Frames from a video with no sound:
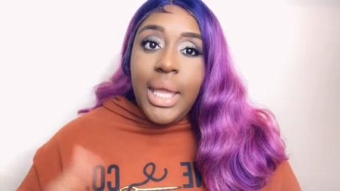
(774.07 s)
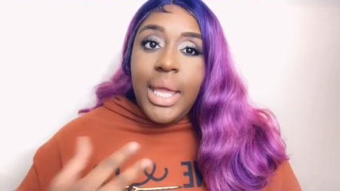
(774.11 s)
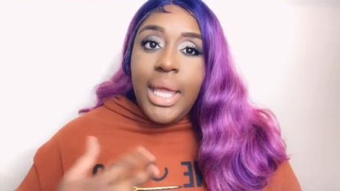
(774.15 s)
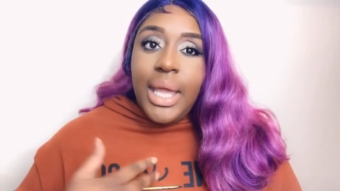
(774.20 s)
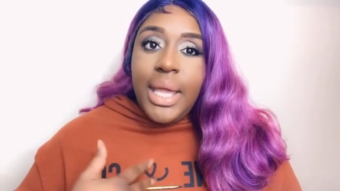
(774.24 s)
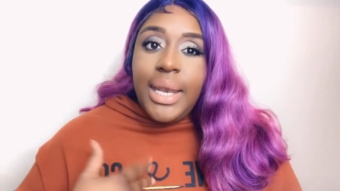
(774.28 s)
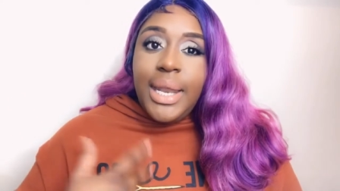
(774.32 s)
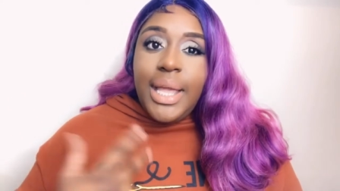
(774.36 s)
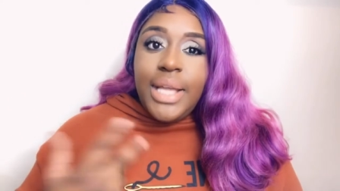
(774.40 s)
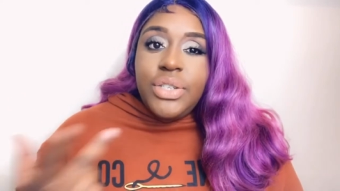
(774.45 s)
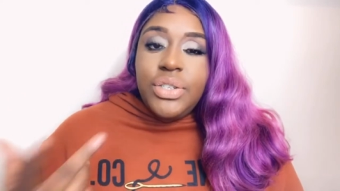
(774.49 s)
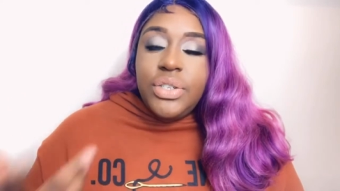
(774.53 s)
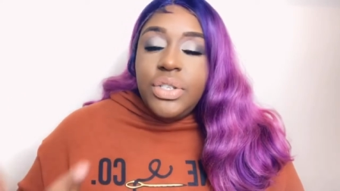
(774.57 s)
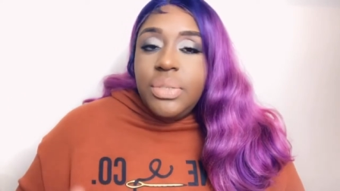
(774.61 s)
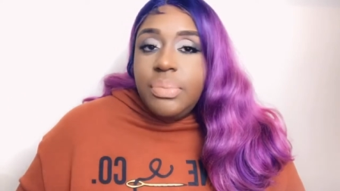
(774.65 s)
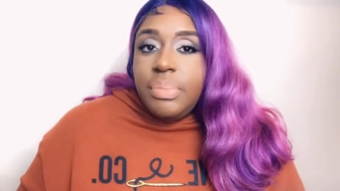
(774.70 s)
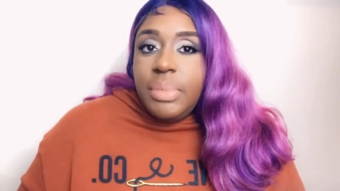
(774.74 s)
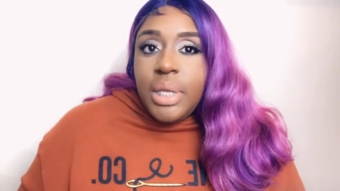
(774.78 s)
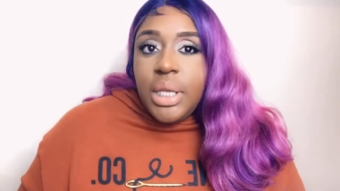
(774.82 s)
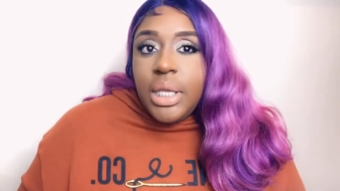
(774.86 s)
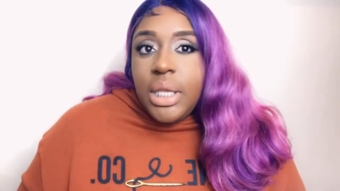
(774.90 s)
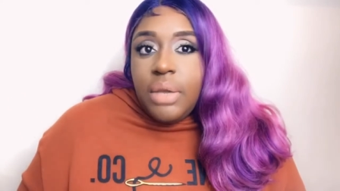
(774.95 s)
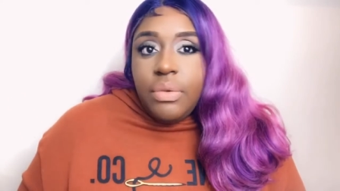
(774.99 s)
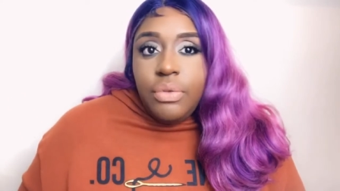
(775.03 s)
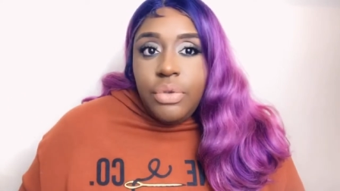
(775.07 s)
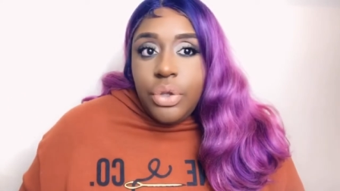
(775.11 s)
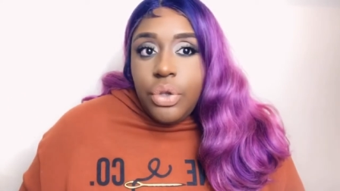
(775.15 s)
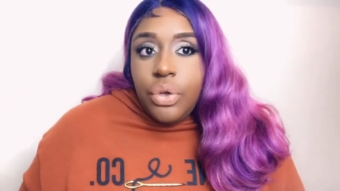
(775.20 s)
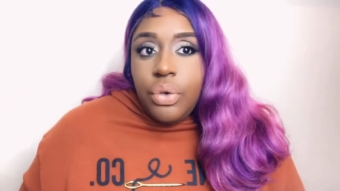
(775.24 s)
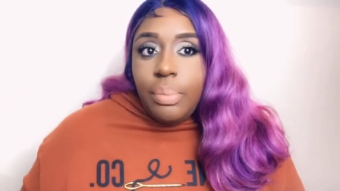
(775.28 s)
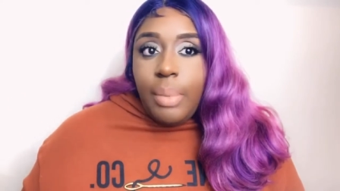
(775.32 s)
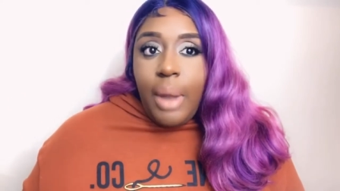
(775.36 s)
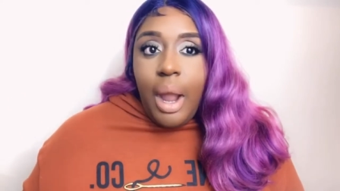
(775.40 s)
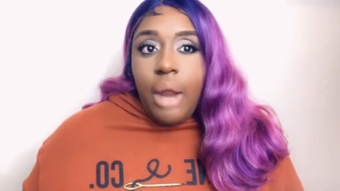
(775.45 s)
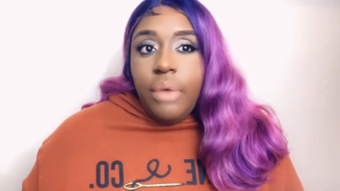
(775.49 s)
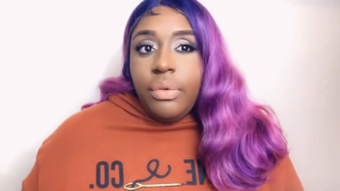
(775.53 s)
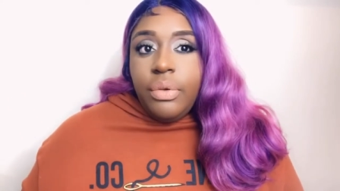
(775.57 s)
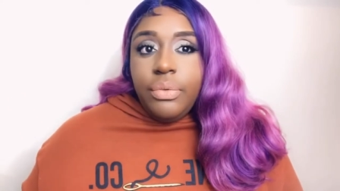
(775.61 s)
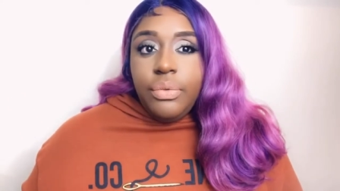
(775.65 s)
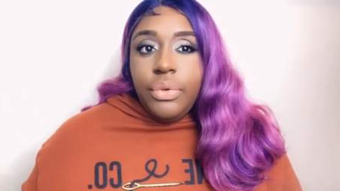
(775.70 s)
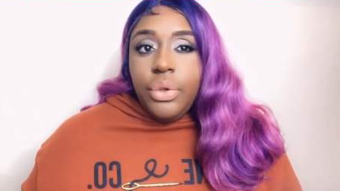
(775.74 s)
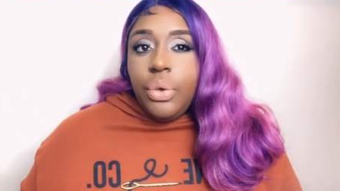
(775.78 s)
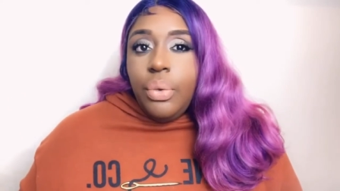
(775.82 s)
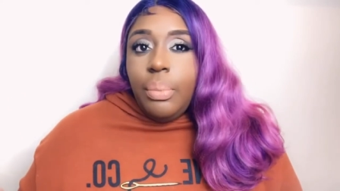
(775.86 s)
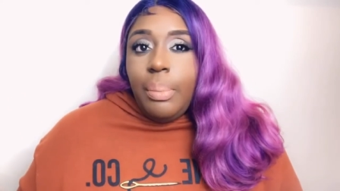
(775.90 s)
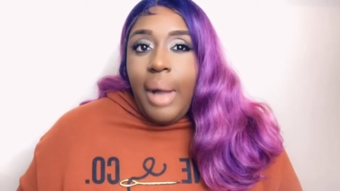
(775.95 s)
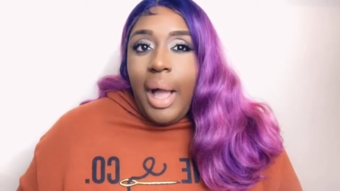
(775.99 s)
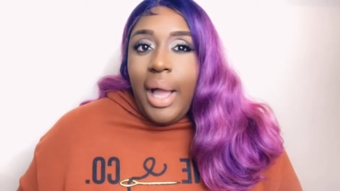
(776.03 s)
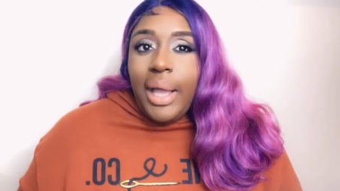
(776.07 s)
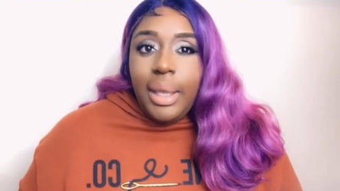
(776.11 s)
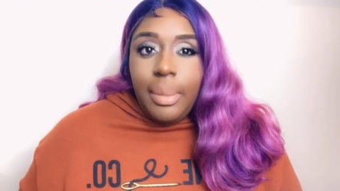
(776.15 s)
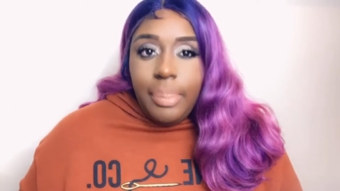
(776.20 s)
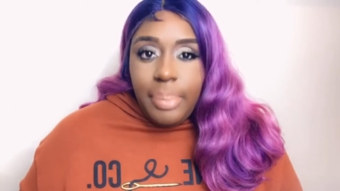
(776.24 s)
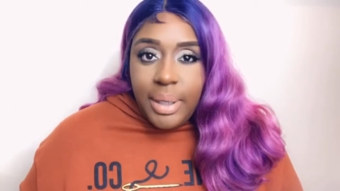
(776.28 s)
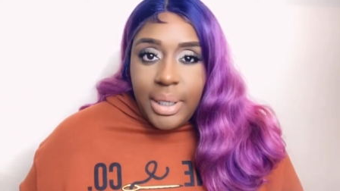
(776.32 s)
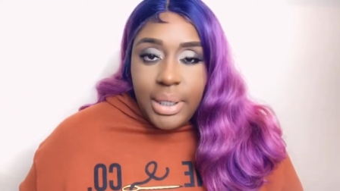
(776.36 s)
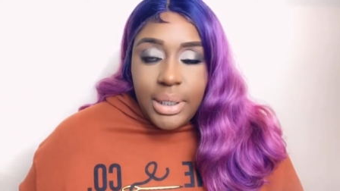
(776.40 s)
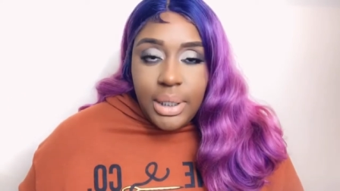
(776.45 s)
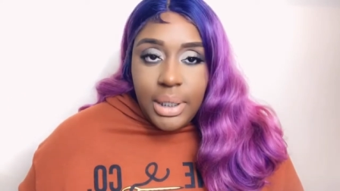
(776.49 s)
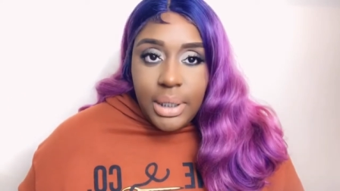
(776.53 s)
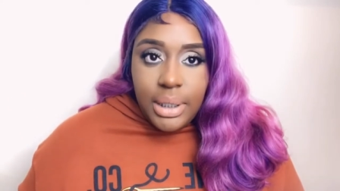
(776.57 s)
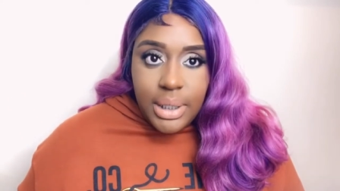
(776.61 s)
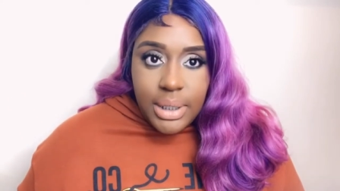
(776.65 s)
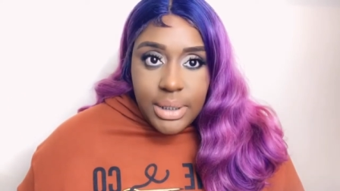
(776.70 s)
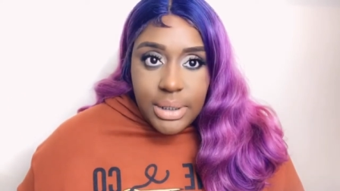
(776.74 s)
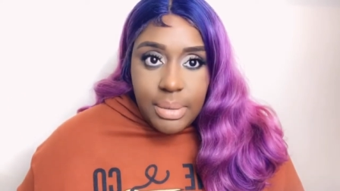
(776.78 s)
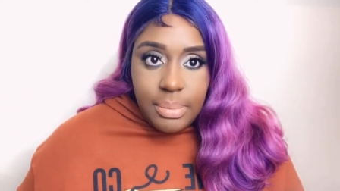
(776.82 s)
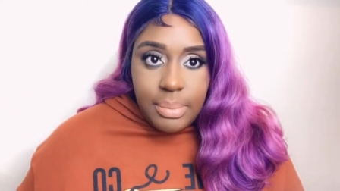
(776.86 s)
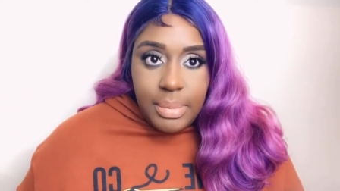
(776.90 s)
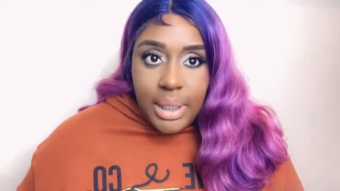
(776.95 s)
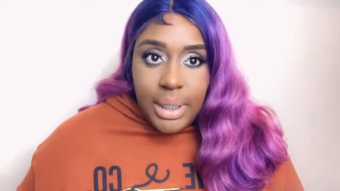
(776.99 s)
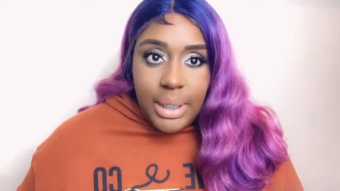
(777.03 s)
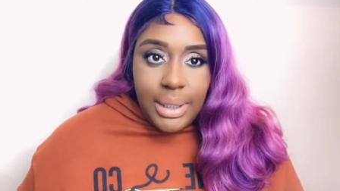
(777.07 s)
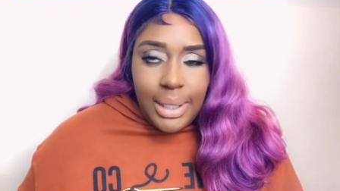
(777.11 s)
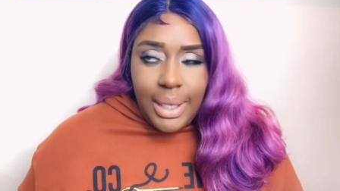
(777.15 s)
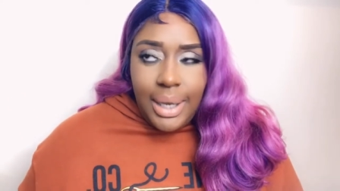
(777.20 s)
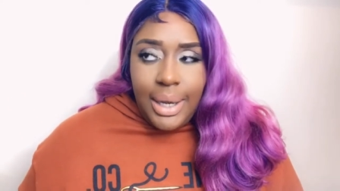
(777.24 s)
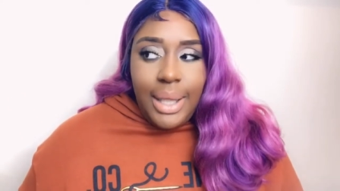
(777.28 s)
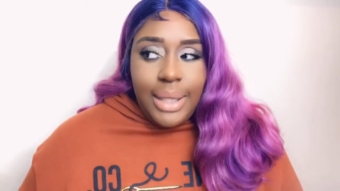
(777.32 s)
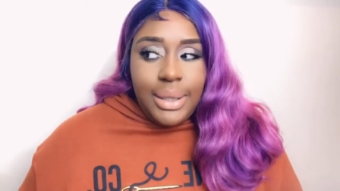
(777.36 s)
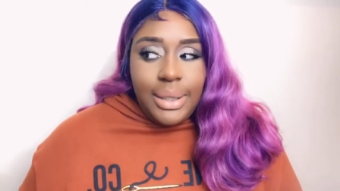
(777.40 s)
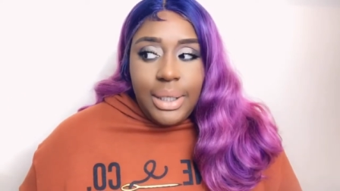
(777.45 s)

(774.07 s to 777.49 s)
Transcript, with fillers: And that's just me giving you my review. My opinion doesn't mean that I